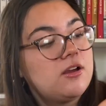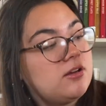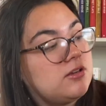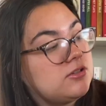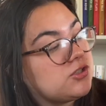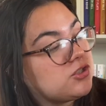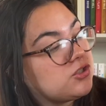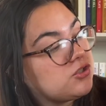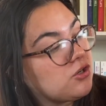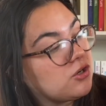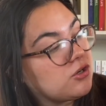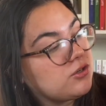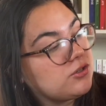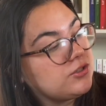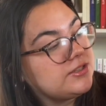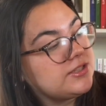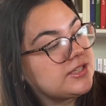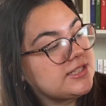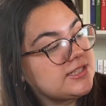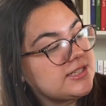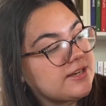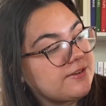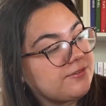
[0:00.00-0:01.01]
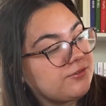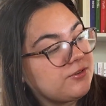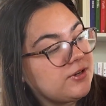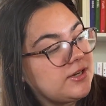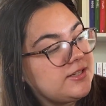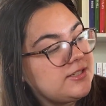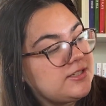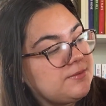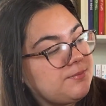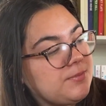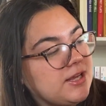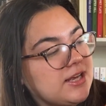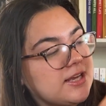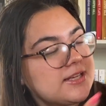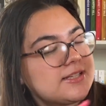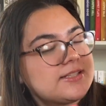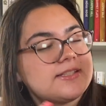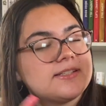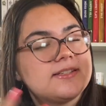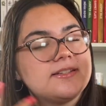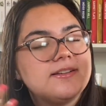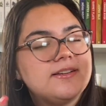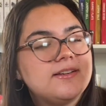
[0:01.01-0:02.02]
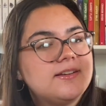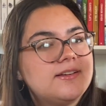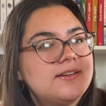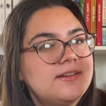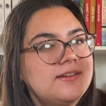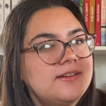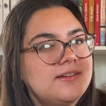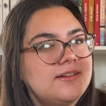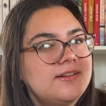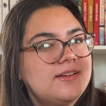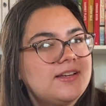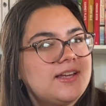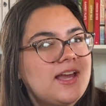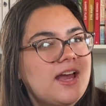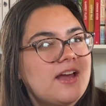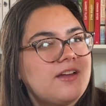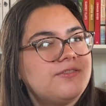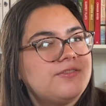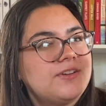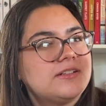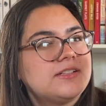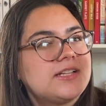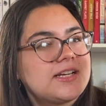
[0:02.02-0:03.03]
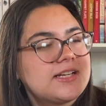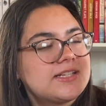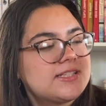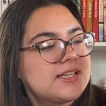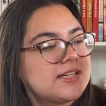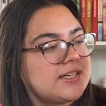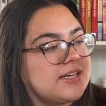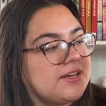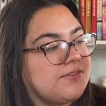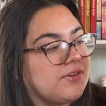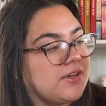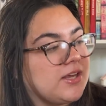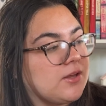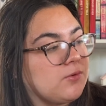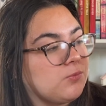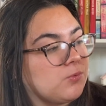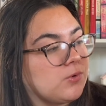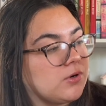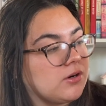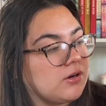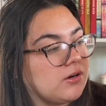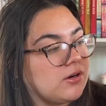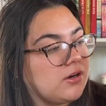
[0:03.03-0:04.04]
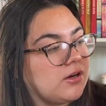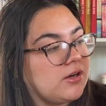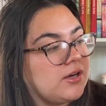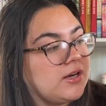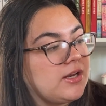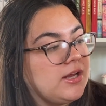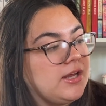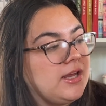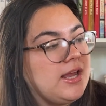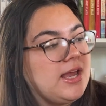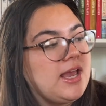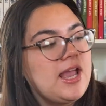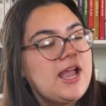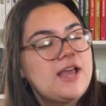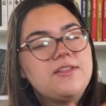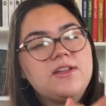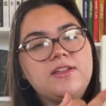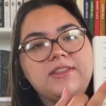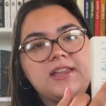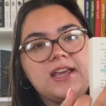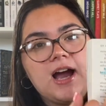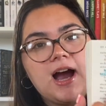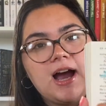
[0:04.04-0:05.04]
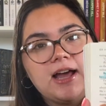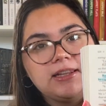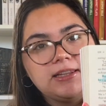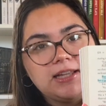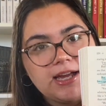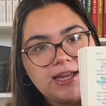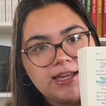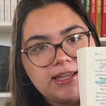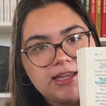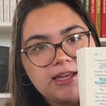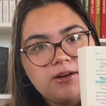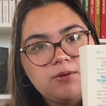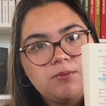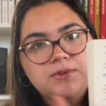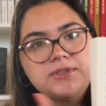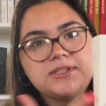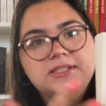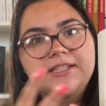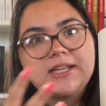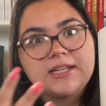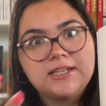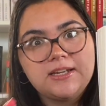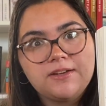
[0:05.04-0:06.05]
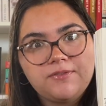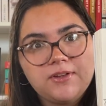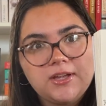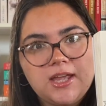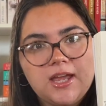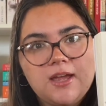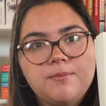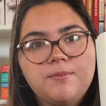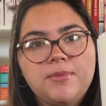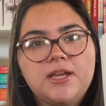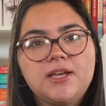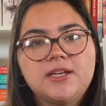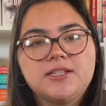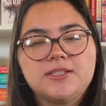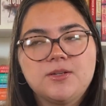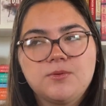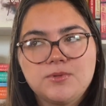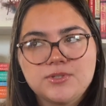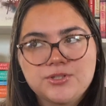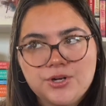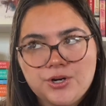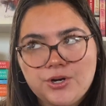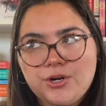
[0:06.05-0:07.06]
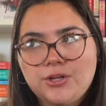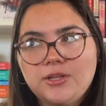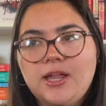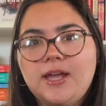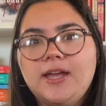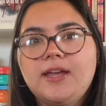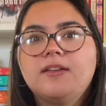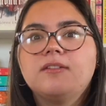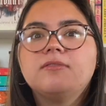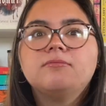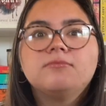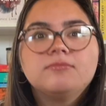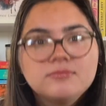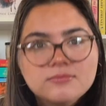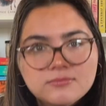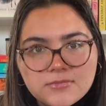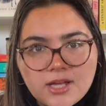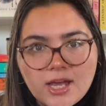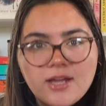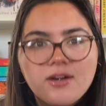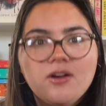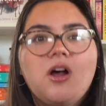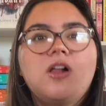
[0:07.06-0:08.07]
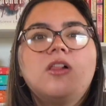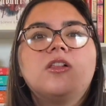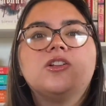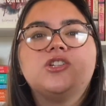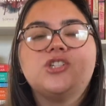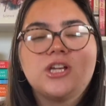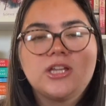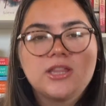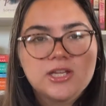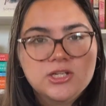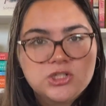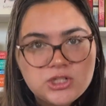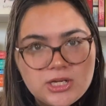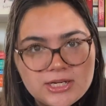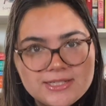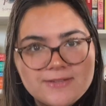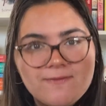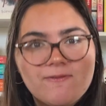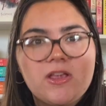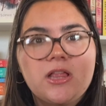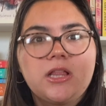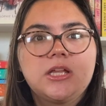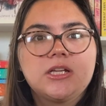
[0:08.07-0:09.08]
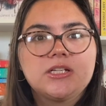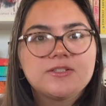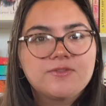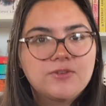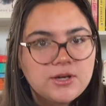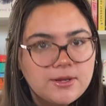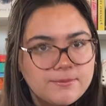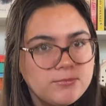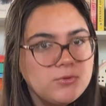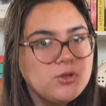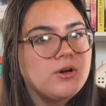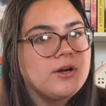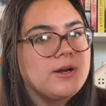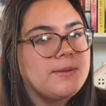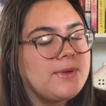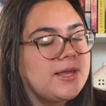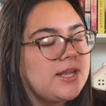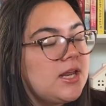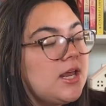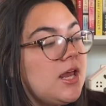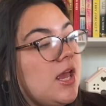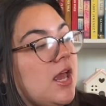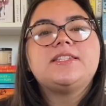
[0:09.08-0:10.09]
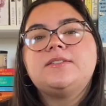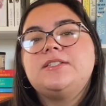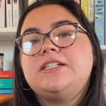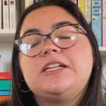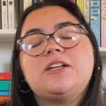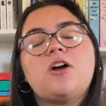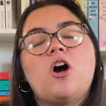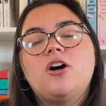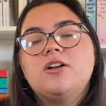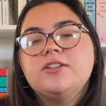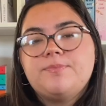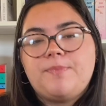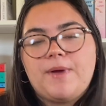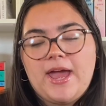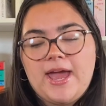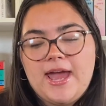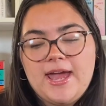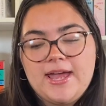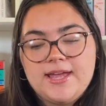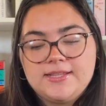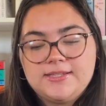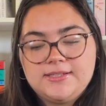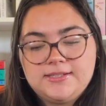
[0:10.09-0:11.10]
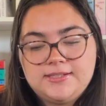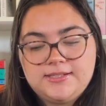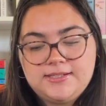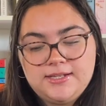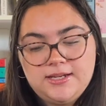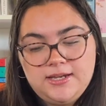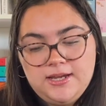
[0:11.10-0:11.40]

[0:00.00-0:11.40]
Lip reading: circled the different because I felt like a significant word, and then the I like it was significant because it was her like acknowledging that she has feelings for him, you know what I mean? It all depends.